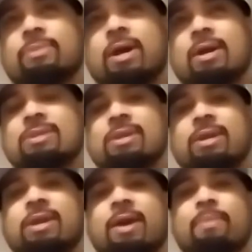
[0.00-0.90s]
like I
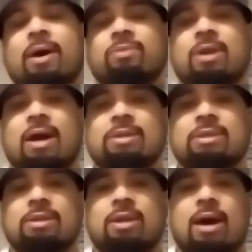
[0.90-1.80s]
said, came out in
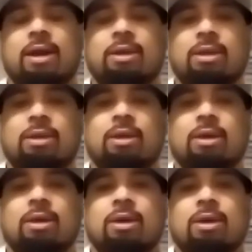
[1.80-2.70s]
1990.
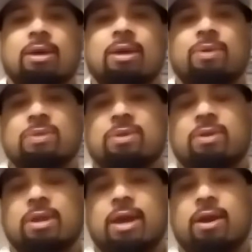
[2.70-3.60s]
It was
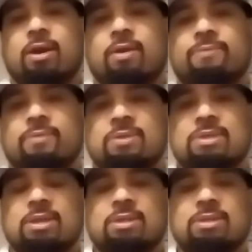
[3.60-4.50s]
on the air for
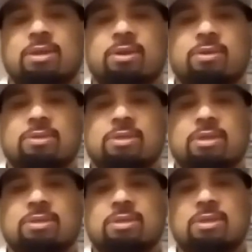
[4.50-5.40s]
six years,
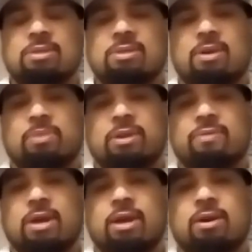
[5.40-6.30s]
six seasons. I
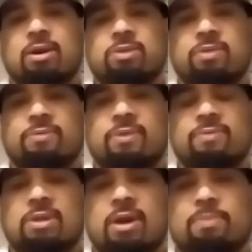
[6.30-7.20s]
believe they had
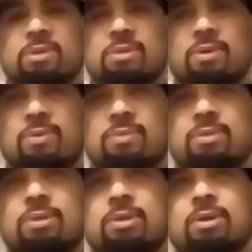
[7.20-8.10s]
150
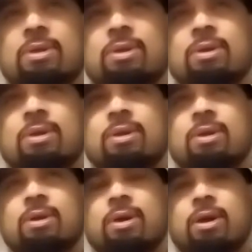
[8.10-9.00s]
episodes.
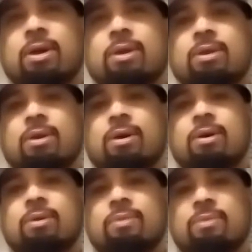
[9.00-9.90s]
And
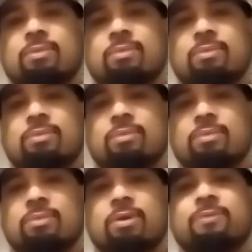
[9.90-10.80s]
uh,
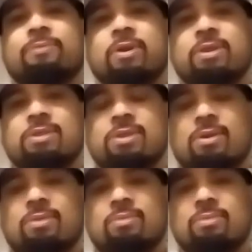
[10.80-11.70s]
real funny
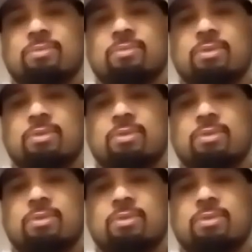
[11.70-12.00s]
show.